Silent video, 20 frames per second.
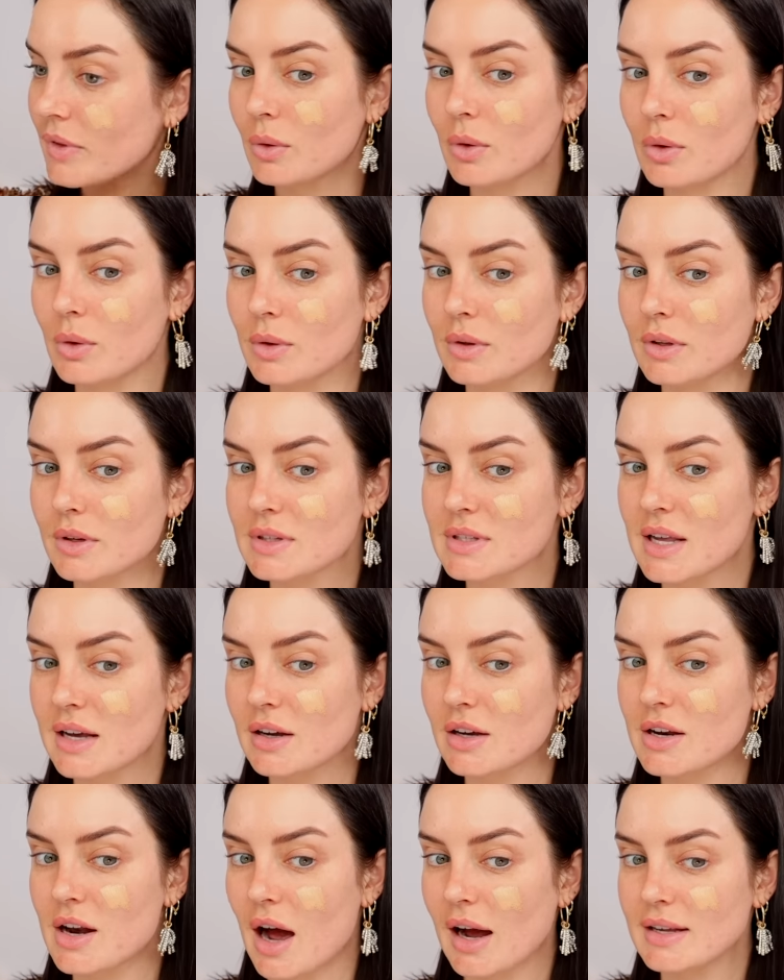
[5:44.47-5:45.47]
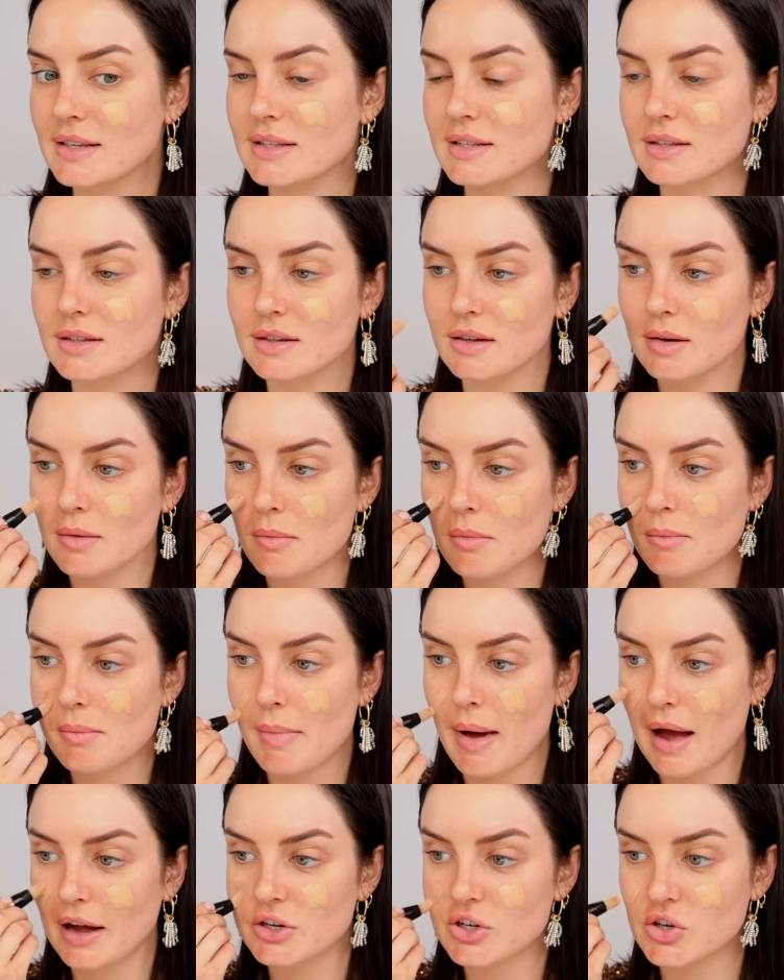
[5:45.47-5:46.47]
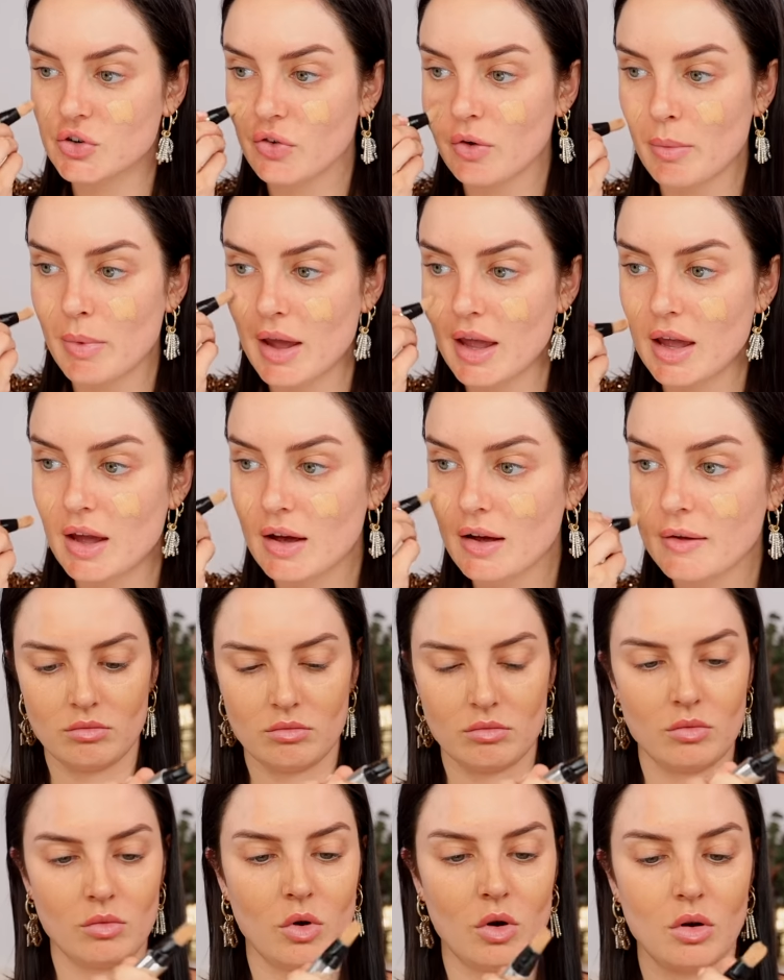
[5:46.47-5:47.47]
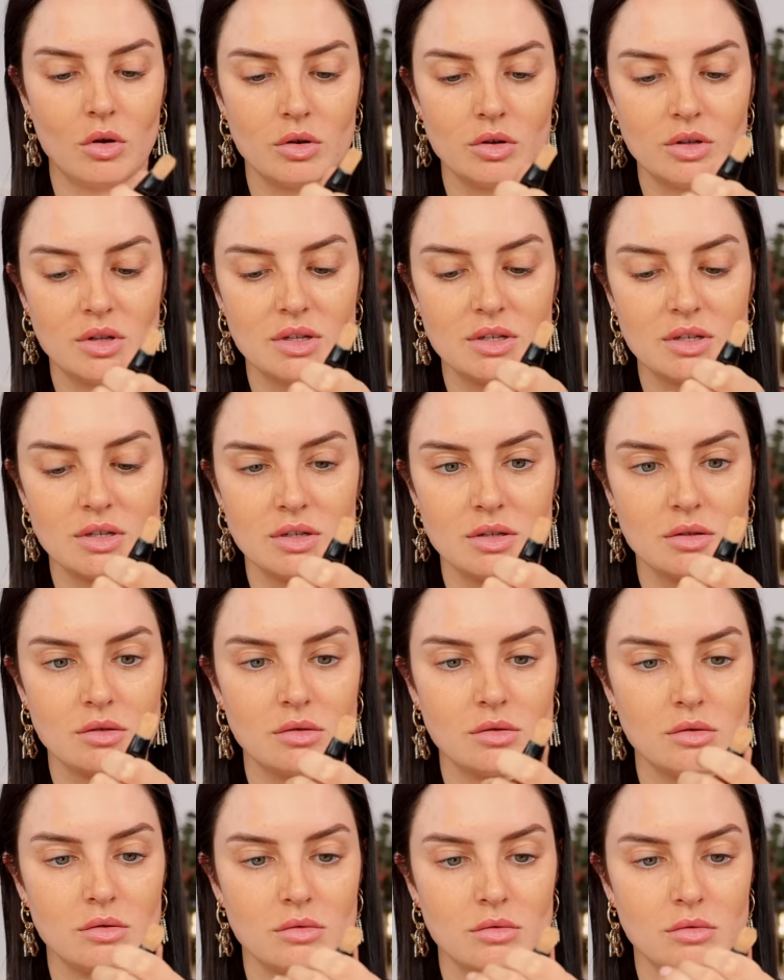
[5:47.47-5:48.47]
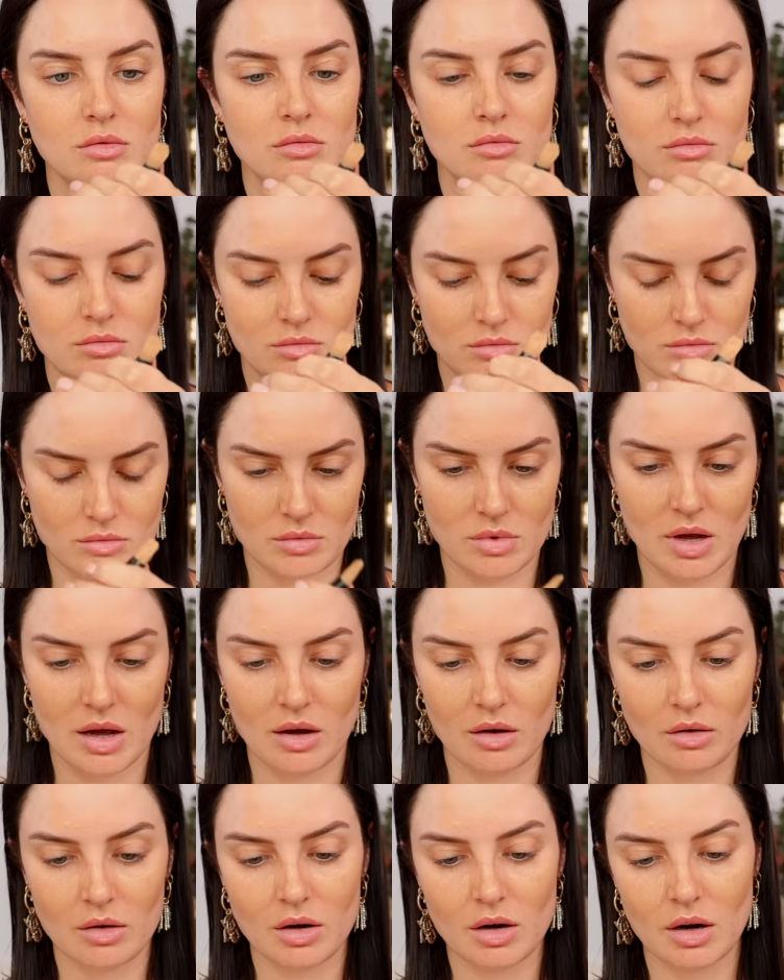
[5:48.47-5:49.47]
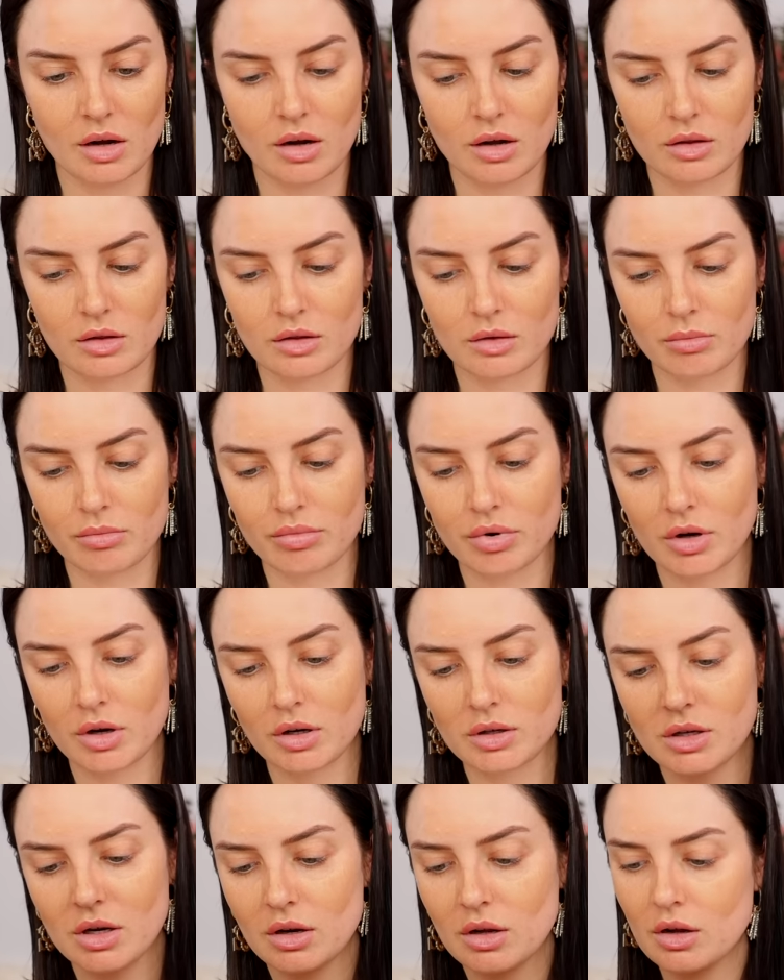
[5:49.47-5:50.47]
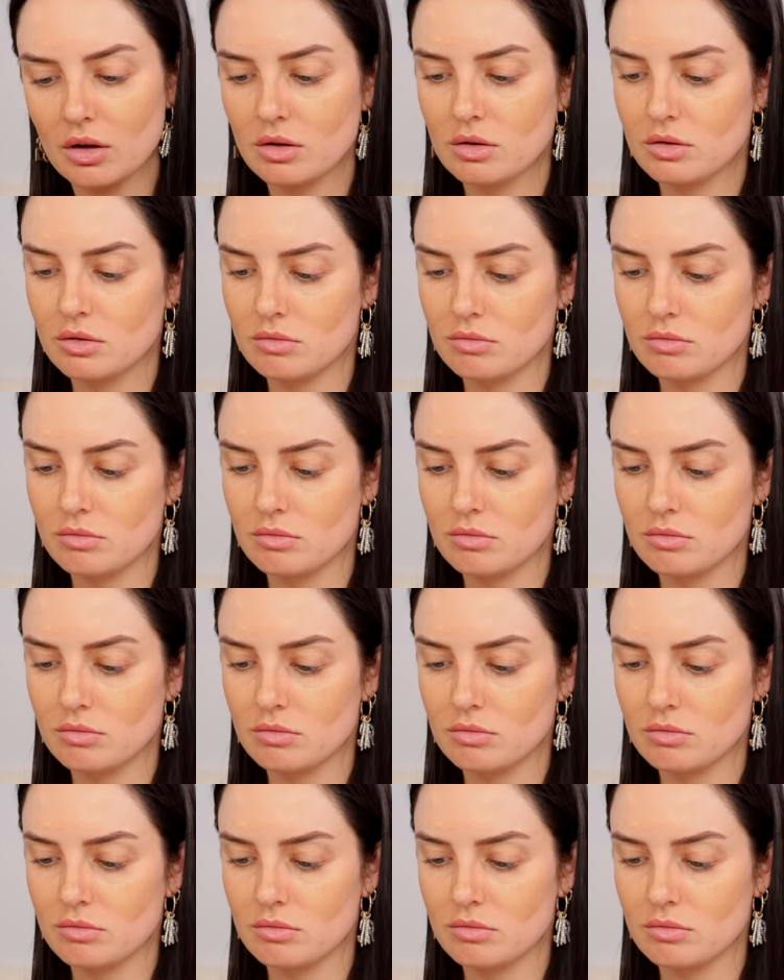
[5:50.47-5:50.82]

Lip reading: Oh, it looks like a nice match for me. Oh, this is, how did I get the product out again?